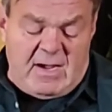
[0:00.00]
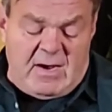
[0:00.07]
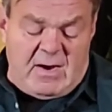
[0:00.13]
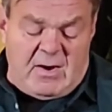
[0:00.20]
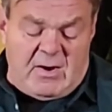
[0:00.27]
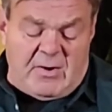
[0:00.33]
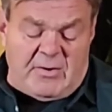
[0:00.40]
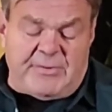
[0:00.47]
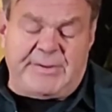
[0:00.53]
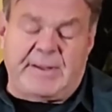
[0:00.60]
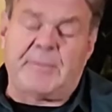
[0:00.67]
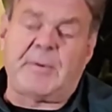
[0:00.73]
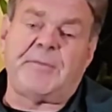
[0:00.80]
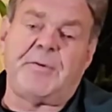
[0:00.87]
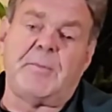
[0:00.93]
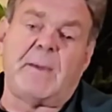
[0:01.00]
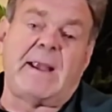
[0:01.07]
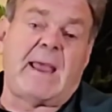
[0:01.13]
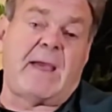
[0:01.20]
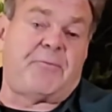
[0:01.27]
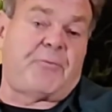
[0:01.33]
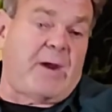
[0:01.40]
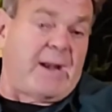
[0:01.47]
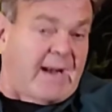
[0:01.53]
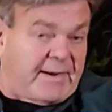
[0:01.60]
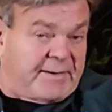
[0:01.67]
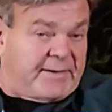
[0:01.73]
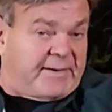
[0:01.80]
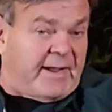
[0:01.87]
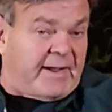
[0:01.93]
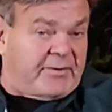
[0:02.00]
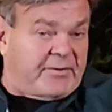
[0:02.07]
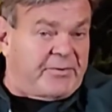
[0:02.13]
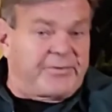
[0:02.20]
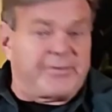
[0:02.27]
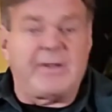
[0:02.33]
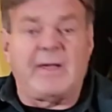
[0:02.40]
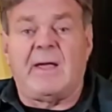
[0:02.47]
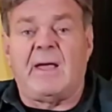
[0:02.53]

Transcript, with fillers: or some of you might have radon detectors